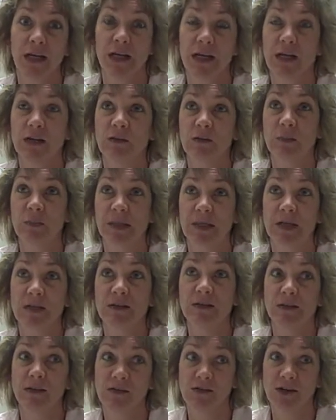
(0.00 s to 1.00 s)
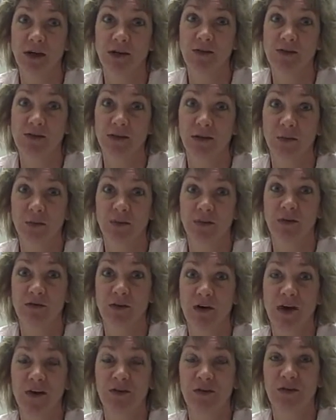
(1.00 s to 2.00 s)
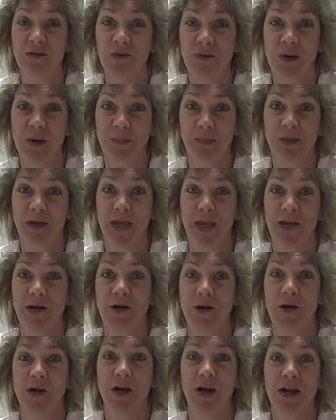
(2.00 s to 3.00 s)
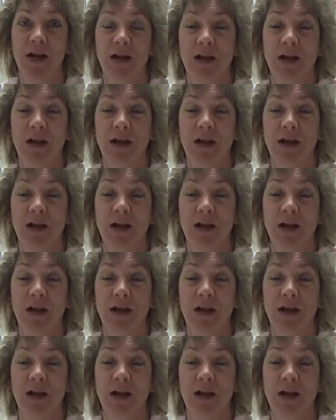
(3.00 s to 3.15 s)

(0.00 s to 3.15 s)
and his biggest suggestion was for us to replicate our